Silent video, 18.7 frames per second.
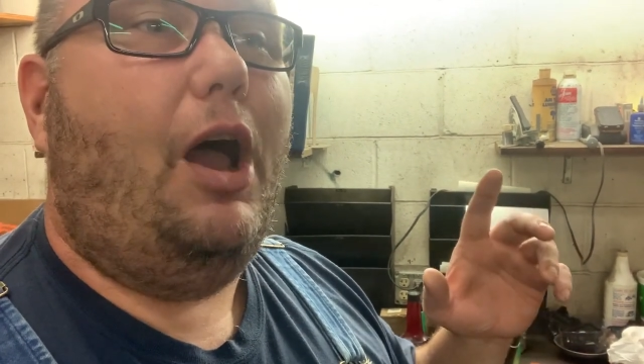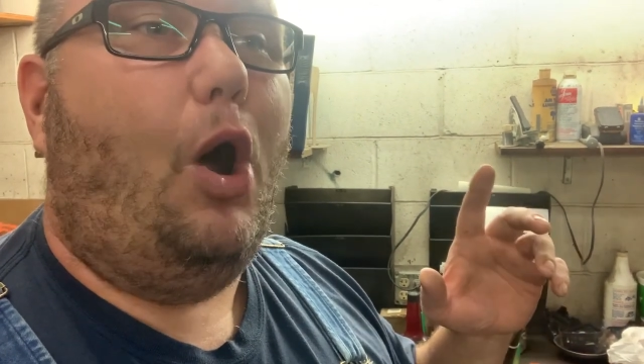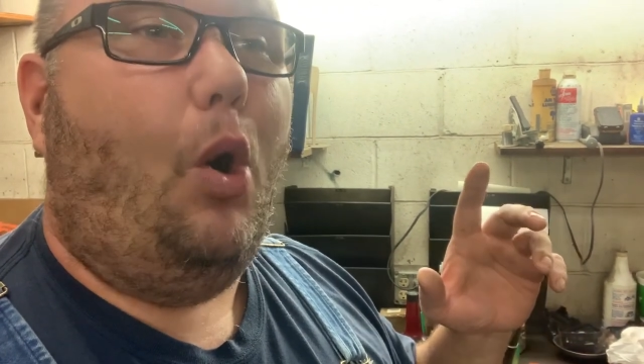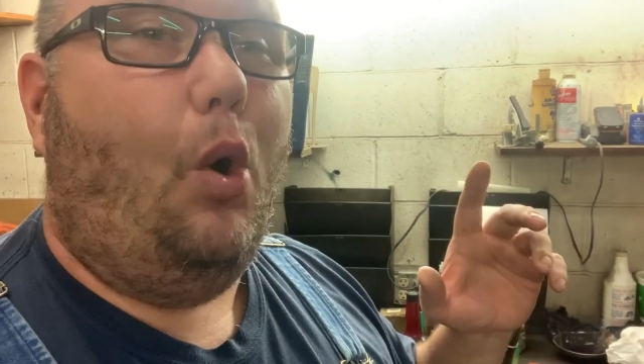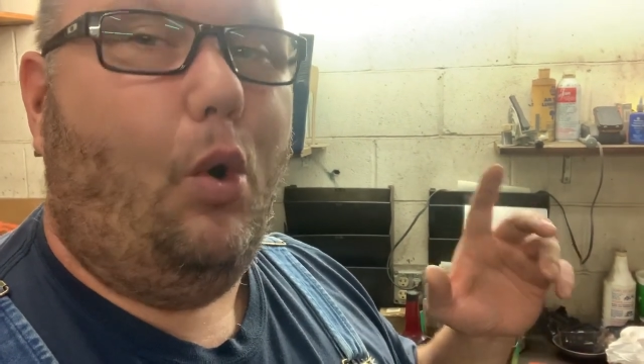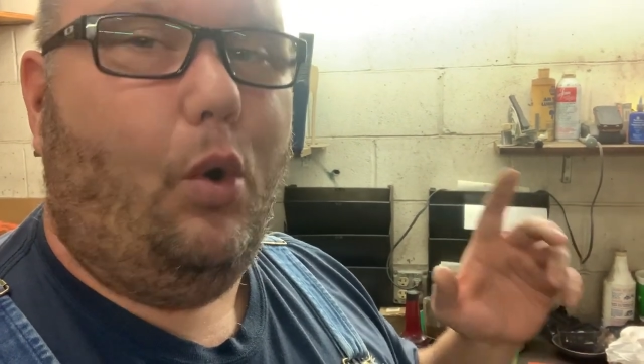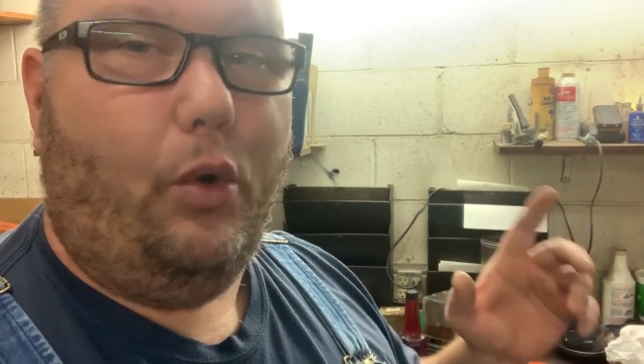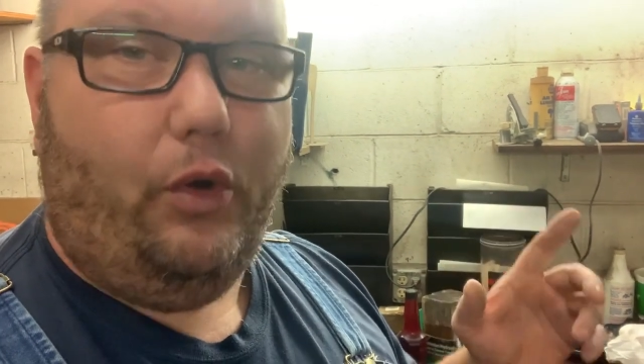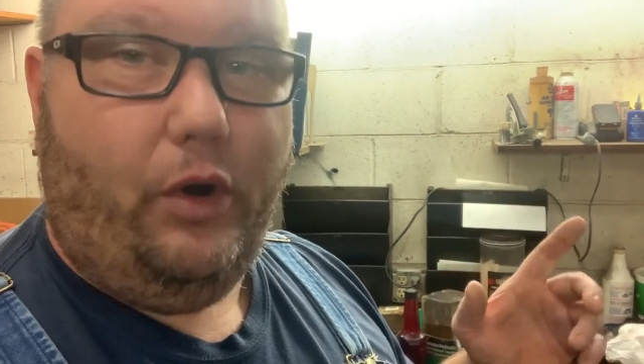
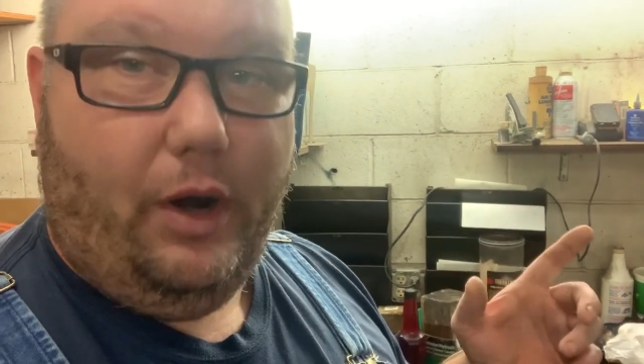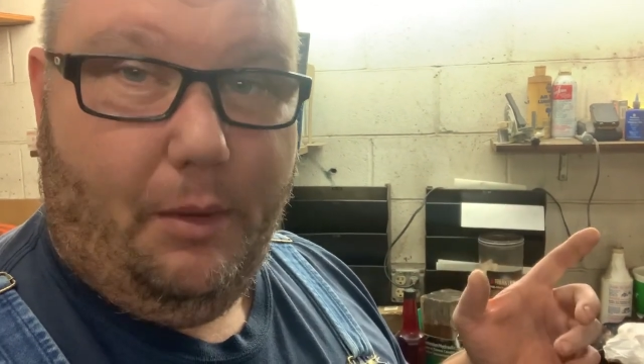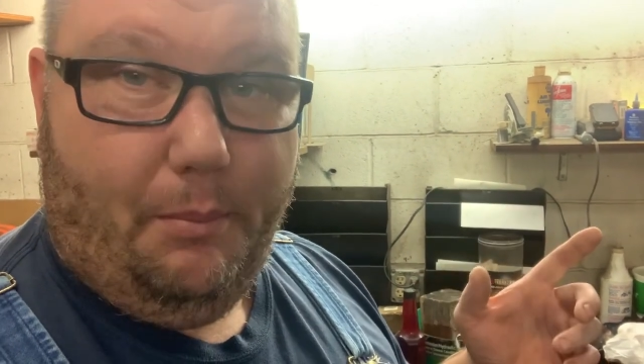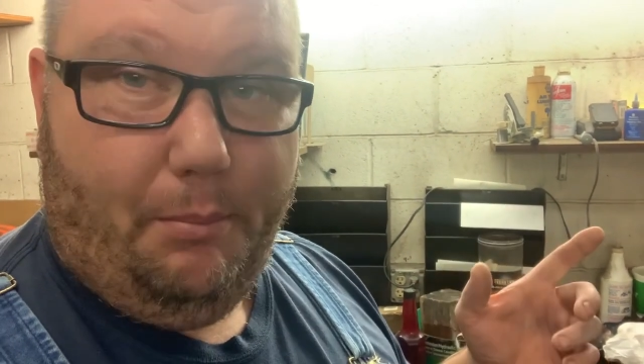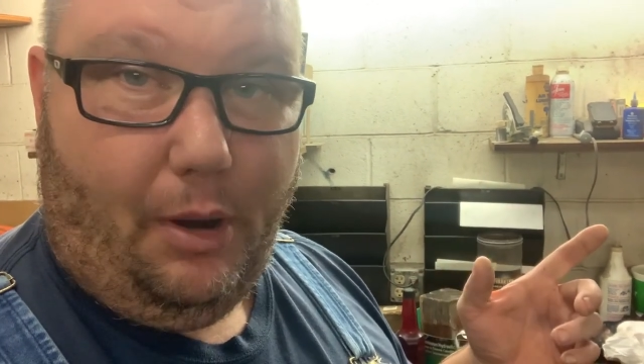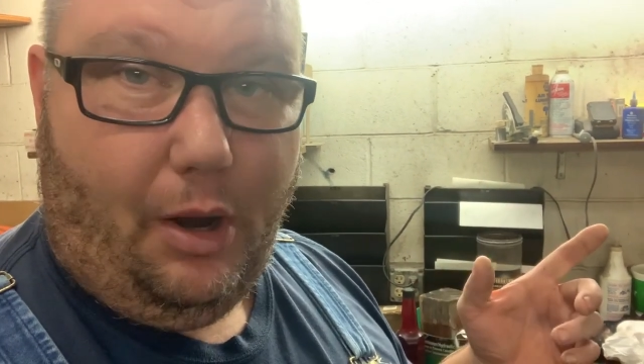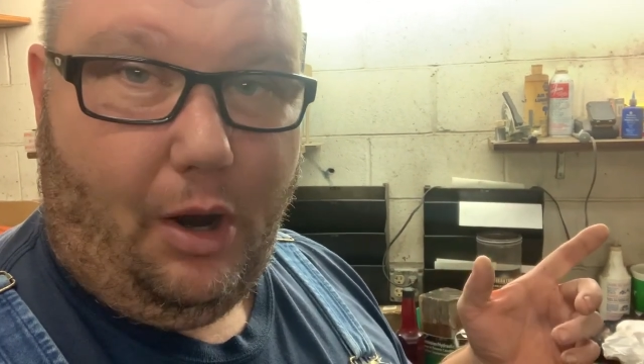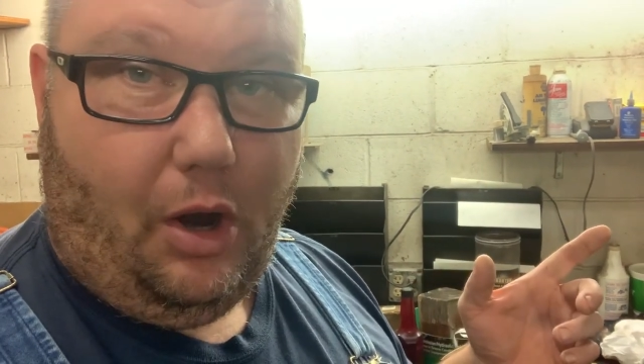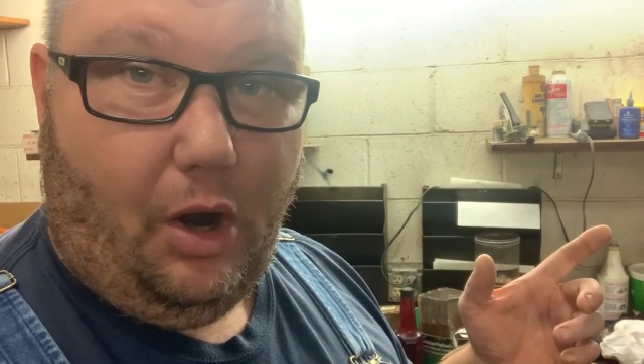ordering
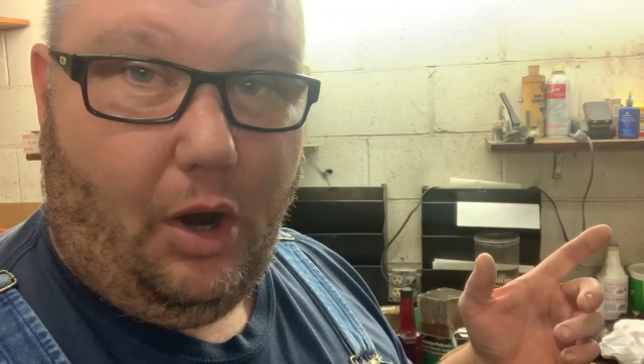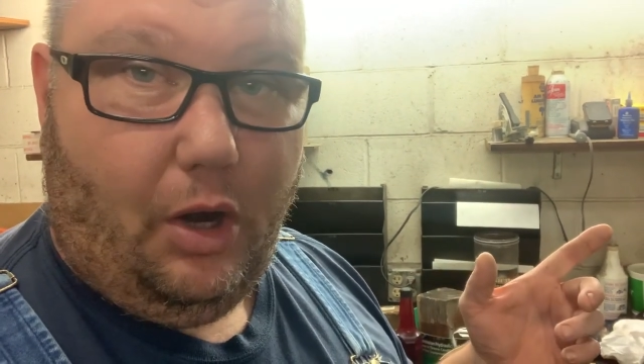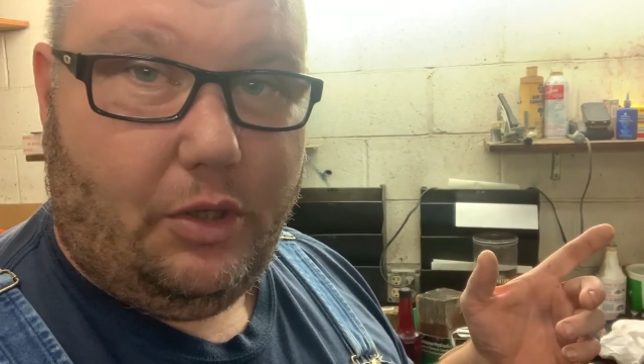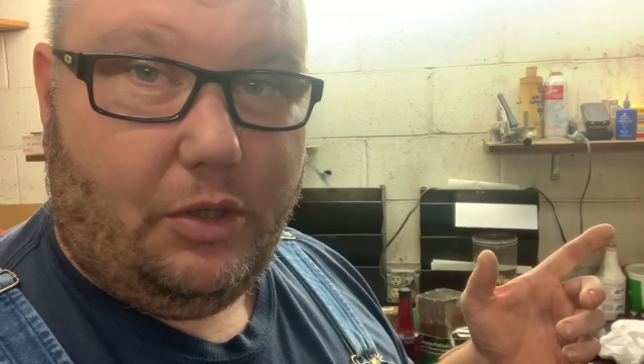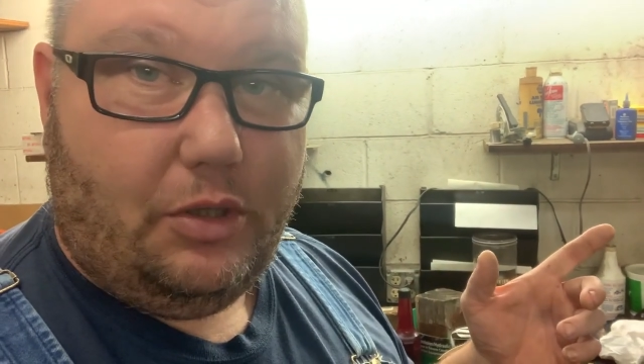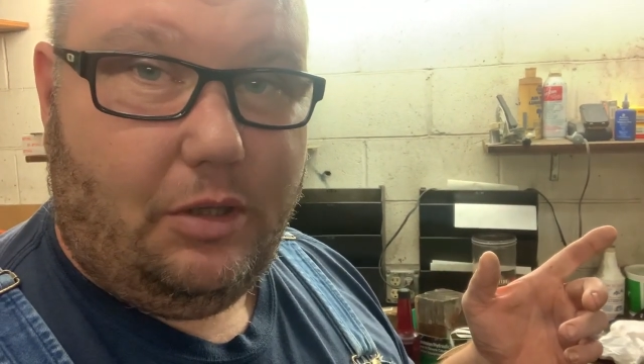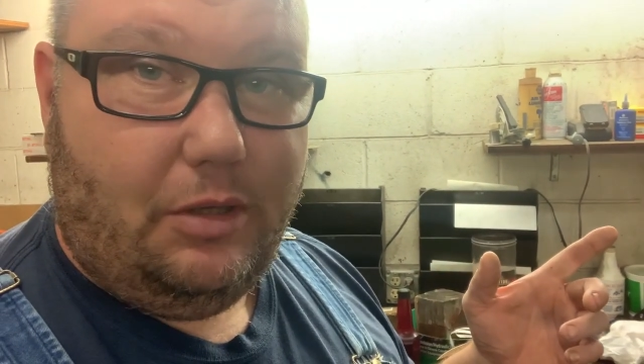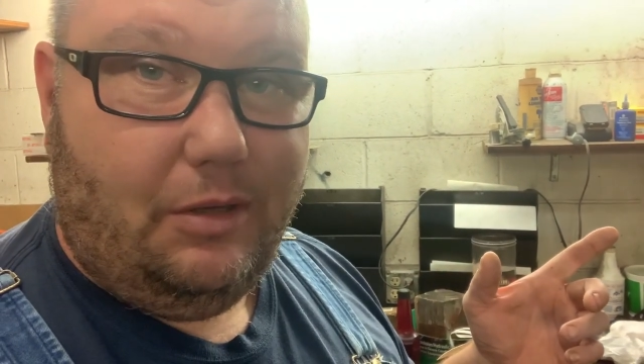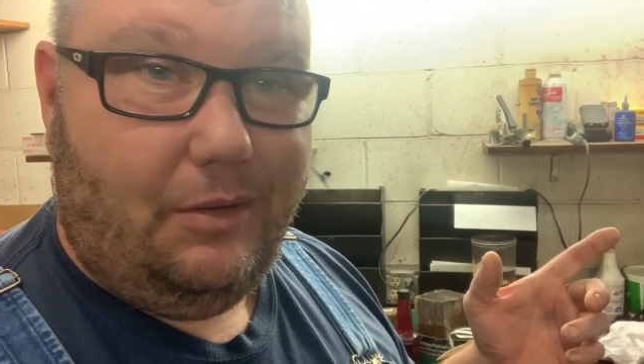
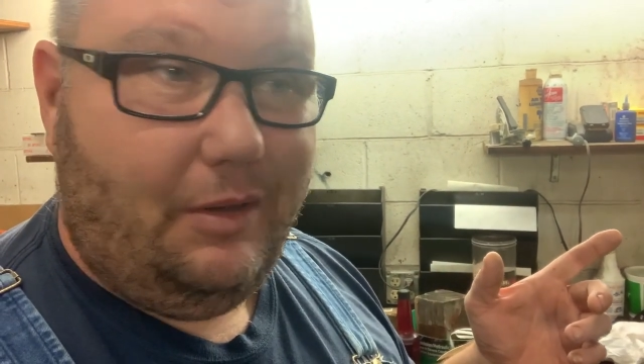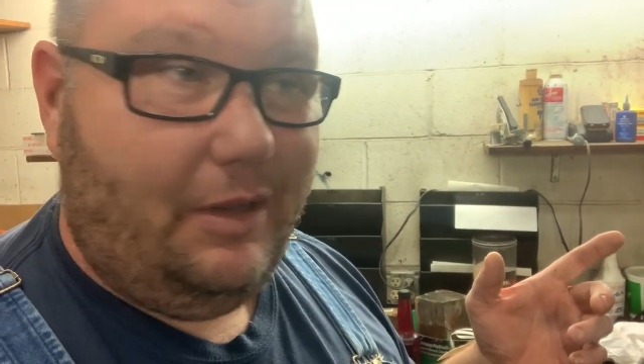parts.